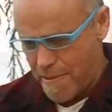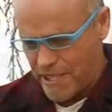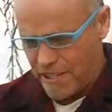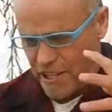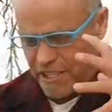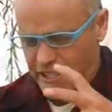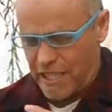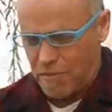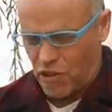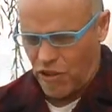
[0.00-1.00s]
medullary, you can
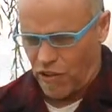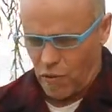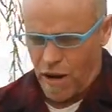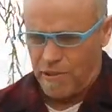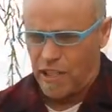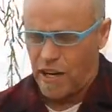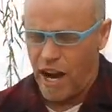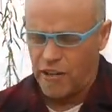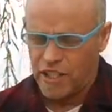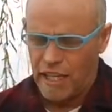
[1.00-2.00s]
see him shriveling away, but the
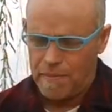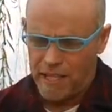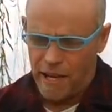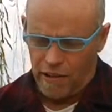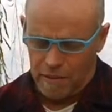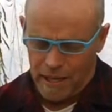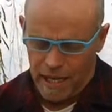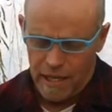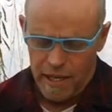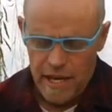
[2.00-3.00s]
doctors keep telling
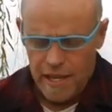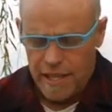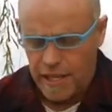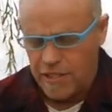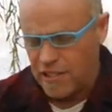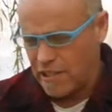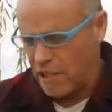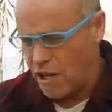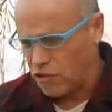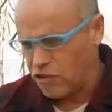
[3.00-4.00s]
me that it's
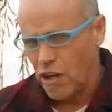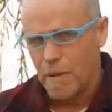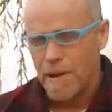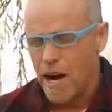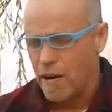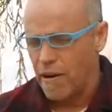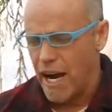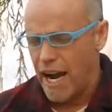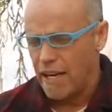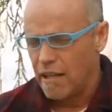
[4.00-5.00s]
slow, so I'll be all
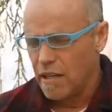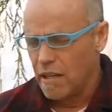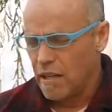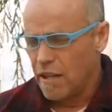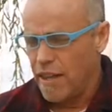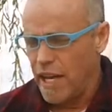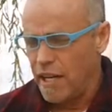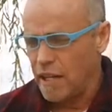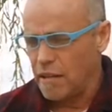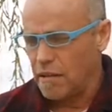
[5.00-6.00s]
right.
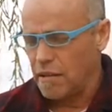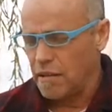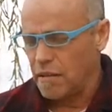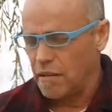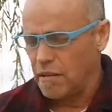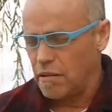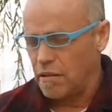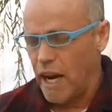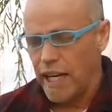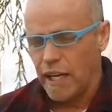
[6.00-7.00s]
Then
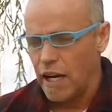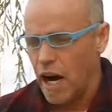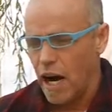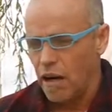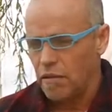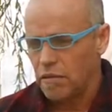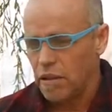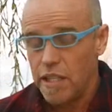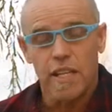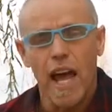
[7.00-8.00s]
I get a call,
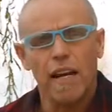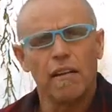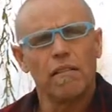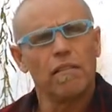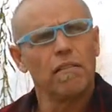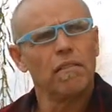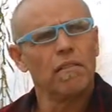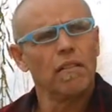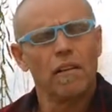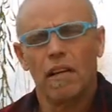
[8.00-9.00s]
he's dead.
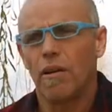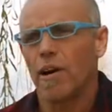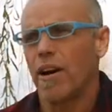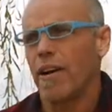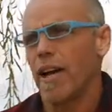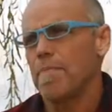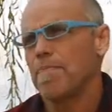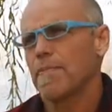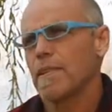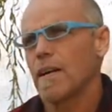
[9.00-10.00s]
It reared up.
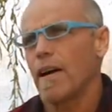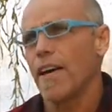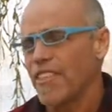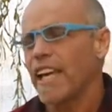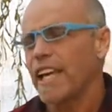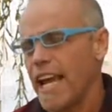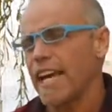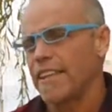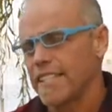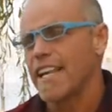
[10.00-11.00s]
I think he
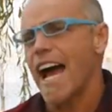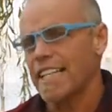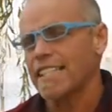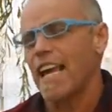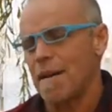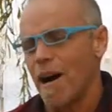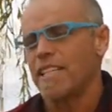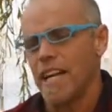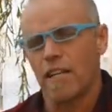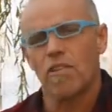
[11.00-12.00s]
had the exact same
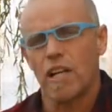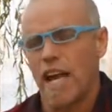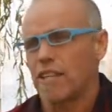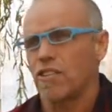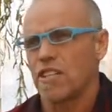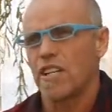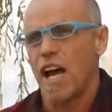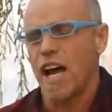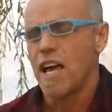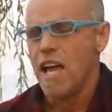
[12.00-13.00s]
identical cancer as
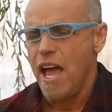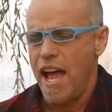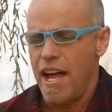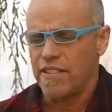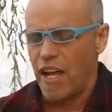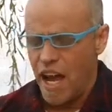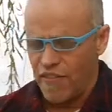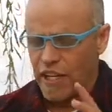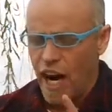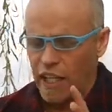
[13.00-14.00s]
I, as
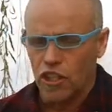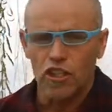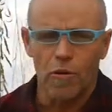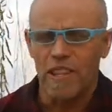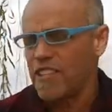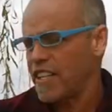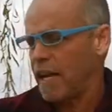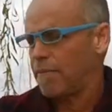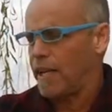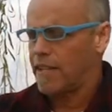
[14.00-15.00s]
every doctor told me the
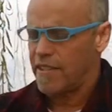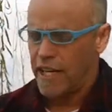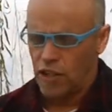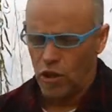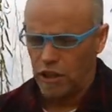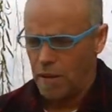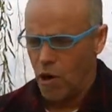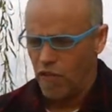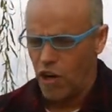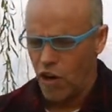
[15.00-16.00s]
same thing as they told him
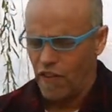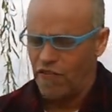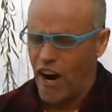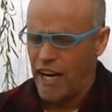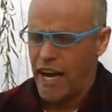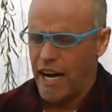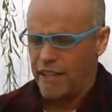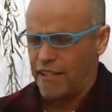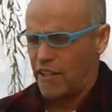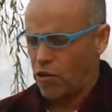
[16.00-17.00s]
over and over. Finally, I
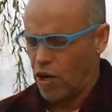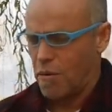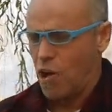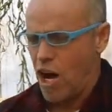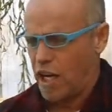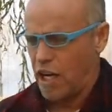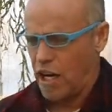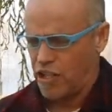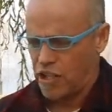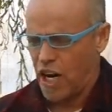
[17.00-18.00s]
got this incredible
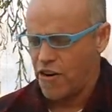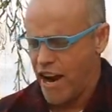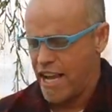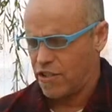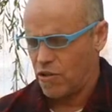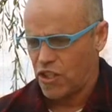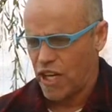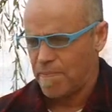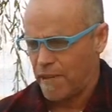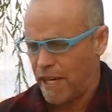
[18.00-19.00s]
oncologist, Dr. Anthony, who
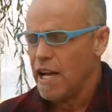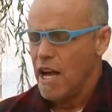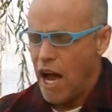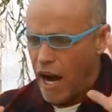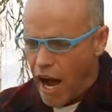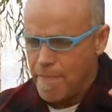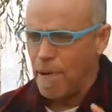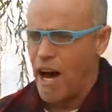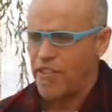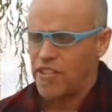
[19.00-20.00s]
stepped in and
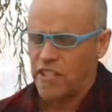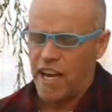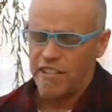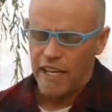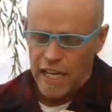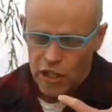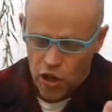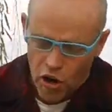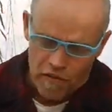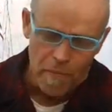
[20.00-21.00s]
hypothesized, and he
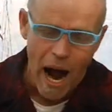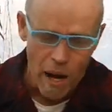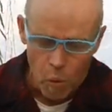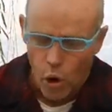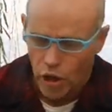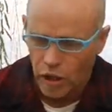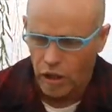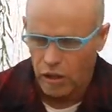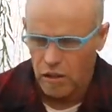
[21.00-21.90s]
knew of my work